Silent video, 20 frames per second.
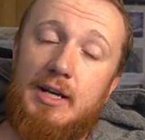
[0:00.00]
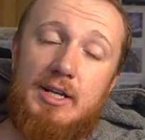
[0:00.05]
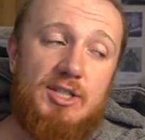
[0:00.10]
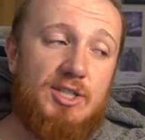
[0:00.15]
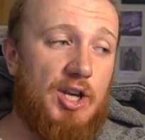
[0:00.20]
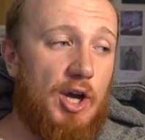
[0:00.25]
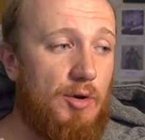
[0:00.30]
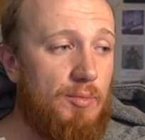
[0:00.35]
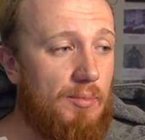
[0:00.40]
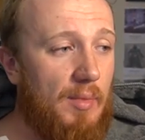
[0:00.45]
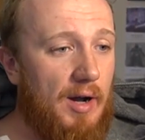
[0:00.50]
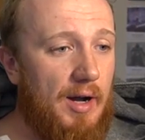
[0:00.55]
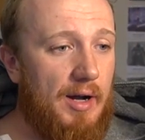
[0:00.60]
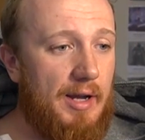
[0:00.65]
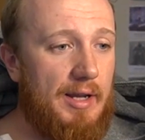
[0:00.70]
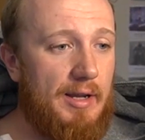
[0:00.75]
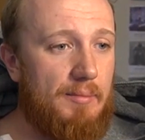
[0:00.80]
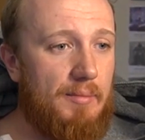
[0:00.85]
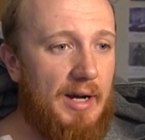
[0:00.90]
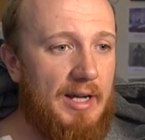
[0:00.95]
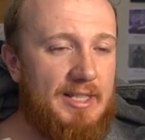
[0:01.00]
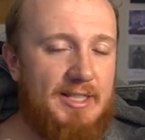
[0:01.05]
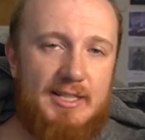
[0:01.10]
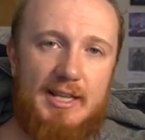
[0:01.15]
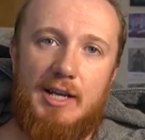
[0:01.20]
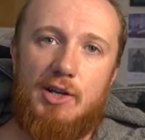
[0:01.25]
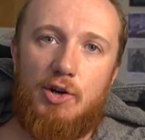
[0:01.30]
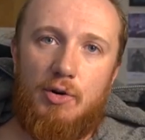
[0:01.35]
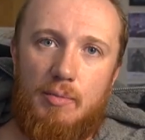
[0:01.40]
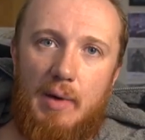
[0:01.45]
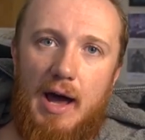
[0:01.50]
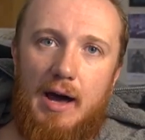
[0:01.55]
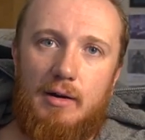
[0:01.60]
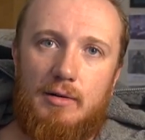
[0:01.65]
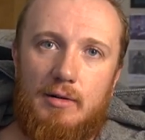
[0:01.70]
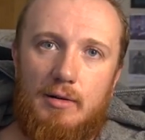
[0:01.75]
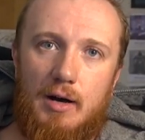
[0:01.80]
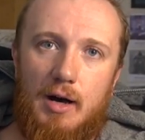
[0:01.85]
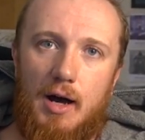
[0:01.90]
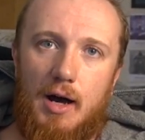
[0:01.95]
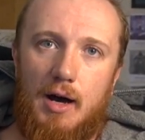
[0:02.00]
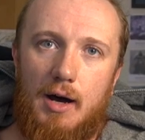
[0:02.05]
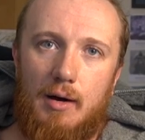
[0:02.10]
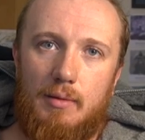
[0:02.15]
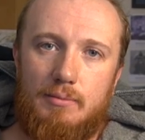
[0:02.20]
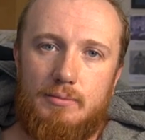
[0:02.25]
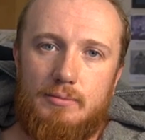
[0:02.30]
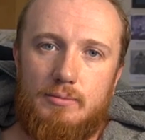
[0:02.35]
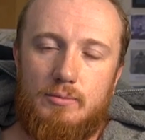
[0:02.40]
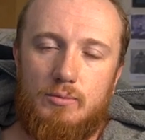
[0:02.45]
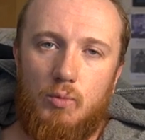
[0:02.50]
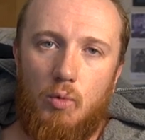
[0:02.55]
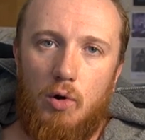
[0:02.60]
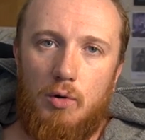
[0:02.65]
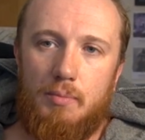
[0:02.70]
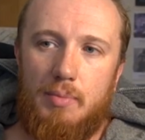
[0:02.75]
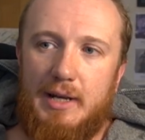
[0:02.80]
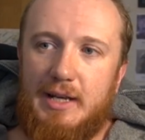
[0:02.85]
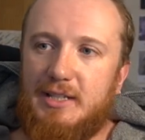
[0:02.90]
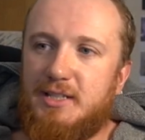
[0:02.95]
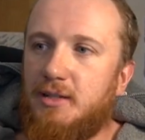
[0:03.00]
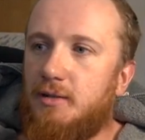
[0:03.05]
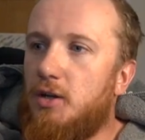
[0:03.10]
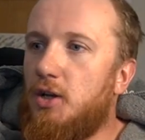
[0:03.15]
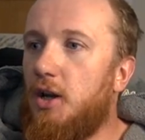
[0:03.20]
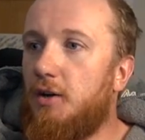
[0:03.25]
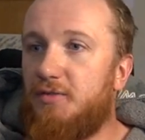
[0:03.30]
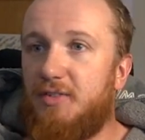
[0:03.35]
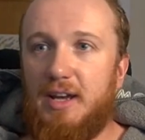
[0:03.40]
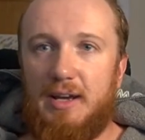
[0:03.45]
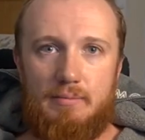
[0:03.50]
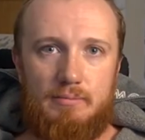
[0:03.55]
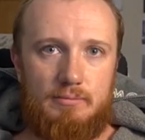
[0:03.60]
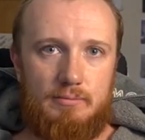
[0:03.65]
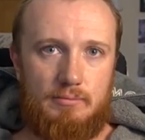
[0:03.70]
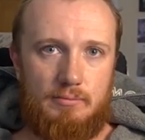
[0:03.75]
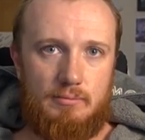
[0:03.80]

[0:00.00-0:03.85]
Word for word: So my my Say No Mal um, One Piece loved it.